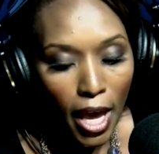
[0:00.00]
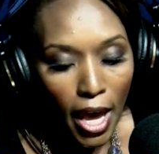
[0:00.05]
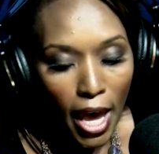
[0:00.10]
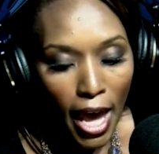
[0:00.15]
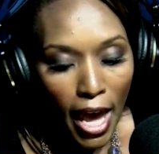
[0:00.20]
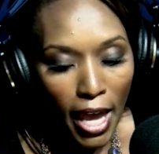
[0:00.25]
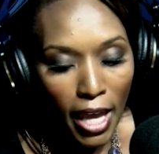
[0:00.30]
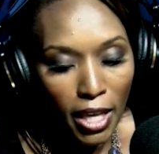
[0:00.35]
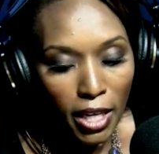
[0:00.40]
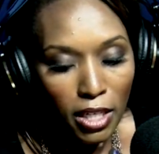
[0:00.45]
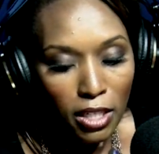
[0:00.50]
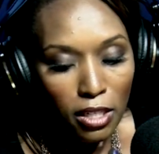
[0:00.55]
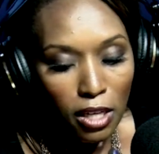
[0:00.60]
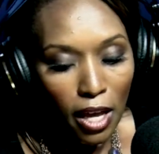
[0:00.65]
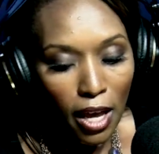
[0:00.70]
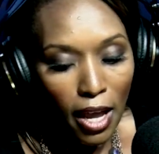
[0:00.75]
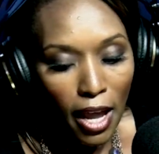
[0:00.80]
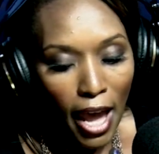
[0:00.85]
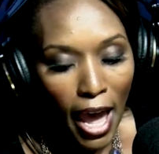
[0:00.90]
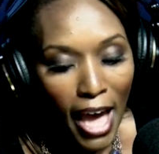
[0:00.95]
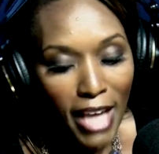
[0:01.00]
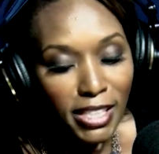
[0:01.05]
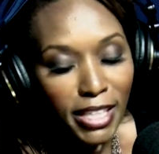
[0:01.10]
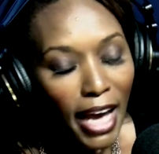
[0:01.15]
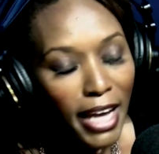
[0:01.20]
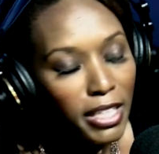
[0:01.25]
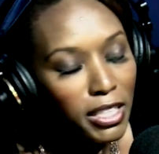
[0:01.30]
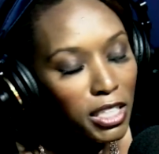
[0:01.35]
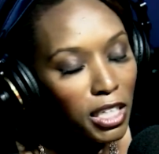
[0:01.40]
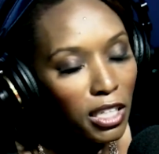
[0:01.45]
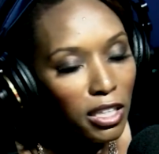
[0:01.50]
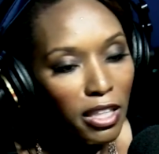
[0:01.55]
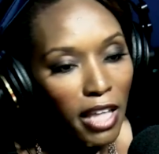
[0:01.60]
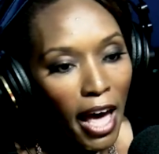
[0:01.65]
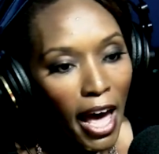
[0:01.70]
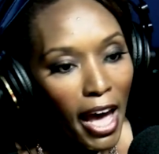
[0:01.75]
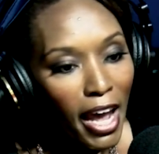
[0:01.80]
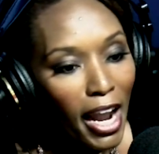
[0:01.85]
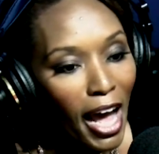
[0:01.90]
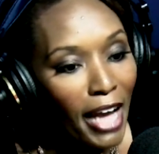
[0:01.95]
And as I did
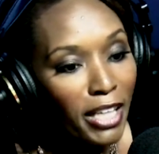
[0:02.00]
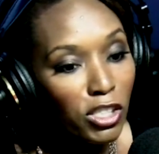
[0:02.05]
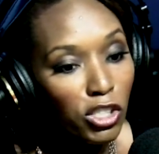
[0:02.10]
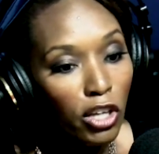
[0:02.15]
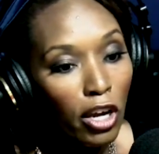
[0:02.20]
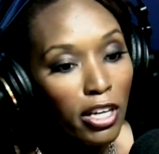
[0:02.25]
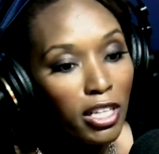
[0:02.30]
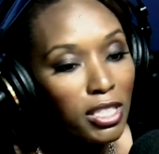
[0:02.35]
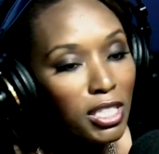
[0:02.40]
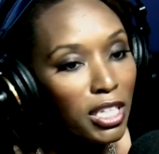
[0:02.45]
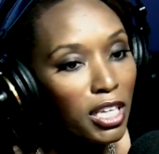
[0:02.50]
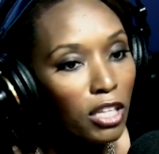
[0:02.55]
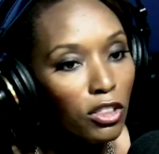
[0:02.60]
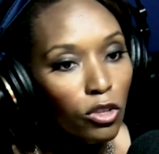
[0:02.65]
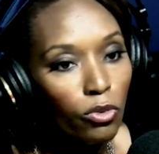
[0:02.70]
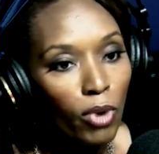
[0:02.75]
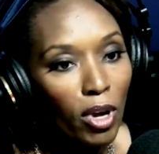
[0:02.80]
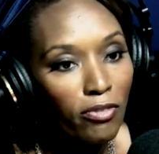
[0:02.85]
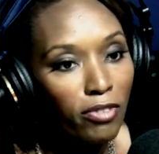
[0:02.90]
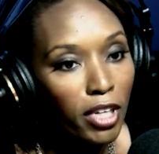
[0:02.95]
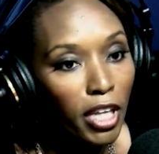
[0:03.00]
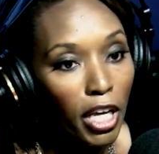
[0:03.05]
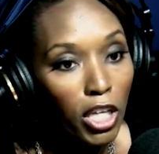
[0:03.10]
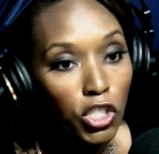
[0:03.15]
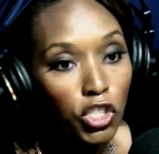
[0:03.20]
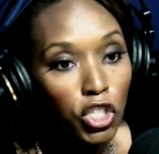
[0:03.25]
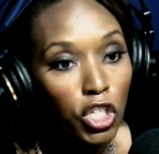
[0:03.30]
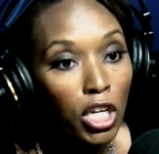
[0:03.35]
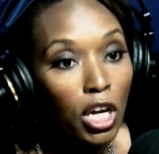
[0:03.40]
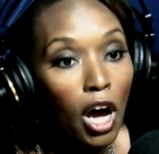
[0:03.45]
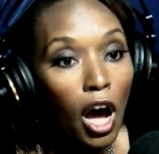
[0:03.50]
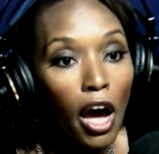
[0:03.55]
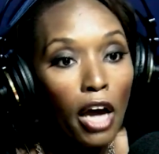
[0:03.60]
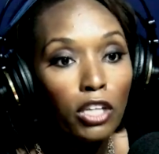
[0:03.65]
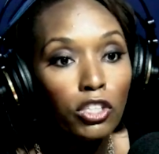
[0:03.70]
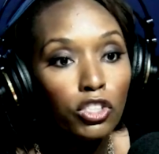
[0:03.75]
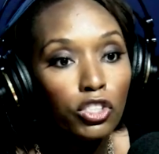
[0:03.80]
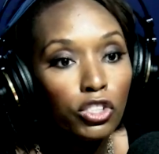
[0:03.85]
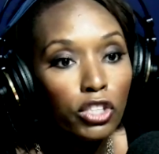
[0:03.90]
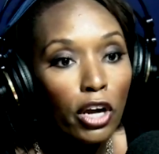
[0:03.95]
that, I started to get the revelation.
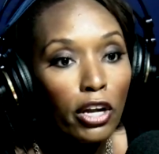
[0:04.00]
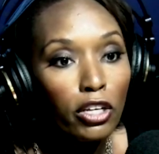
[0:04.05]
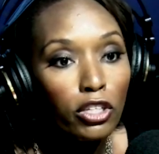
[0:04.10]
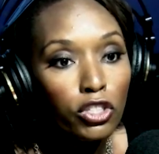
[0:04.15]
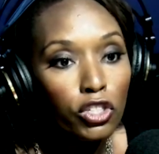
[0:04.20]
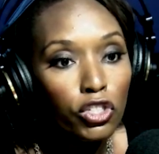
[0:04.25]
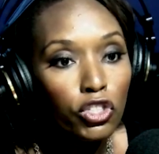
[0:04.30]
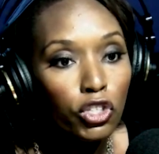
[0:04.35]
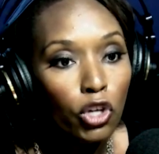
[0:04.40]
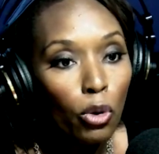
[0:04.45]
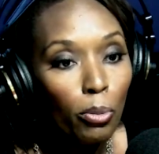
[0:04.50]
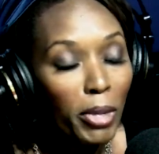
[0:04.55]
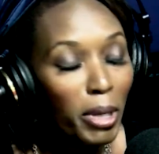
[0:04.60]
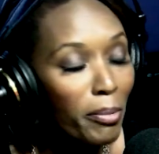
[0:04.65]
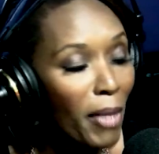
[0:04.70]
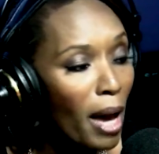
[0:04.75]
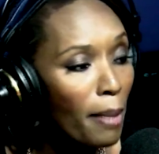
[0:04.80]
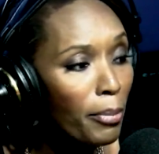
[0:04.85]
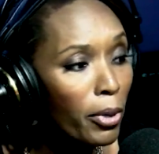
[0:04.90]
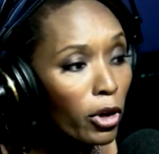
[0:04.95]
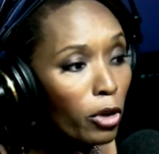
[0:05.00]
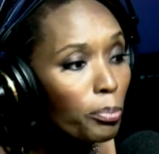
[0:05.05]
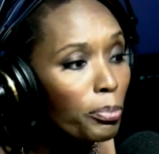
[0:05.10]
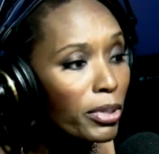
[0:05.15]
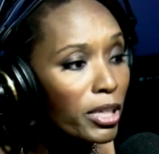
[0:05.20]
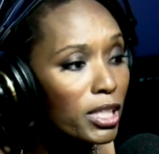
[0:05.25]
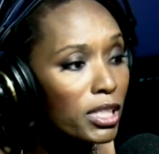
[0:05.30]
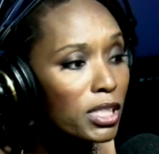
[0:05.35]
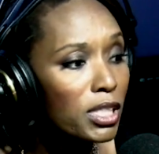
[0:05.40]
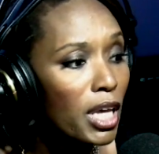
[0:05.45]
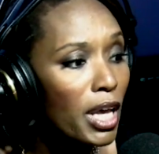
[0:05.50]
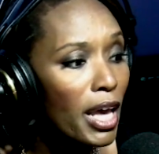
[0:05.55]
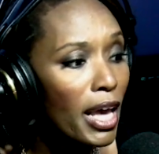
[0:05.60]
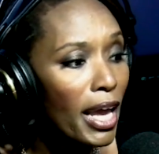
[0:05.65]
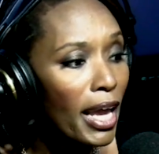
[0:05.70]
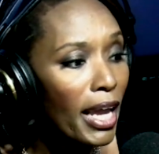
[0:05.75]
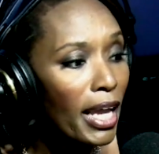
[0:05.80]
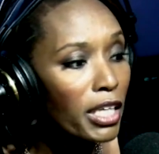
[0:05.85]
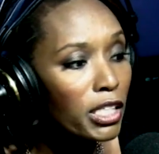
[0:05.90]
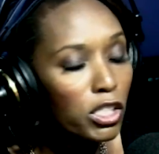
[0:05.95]
God started to show me my purpose
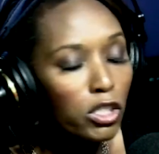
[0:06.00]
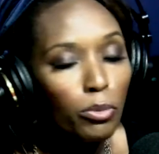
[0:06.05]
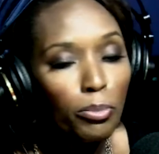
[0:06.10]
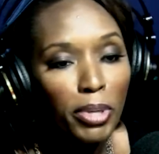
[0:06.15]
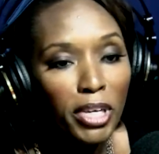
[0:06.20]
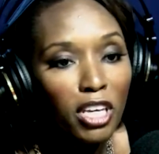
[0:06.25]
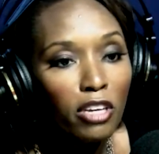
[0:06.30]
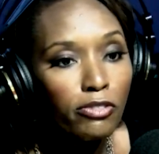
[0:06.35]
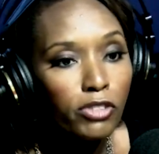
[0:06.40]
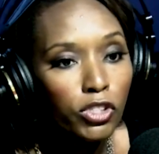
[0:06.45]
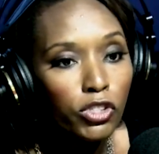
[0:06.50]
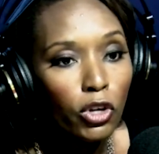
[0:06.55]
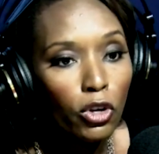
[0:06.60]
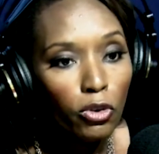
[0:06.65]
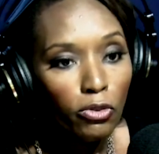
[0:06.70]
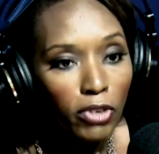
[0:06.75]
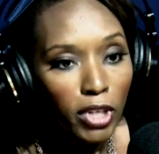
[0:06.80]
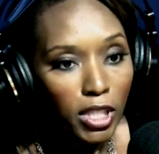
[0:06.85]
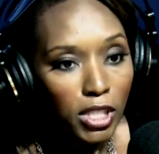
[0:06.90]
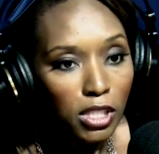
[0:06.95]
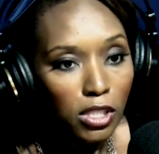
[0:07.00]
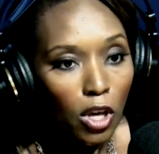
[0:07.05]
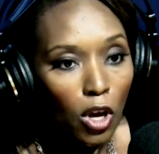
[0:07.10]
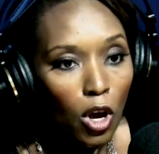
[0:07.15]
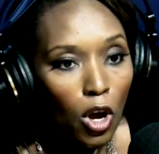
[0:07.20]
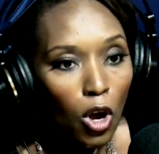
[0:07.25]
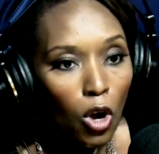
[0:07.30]
is to be of service.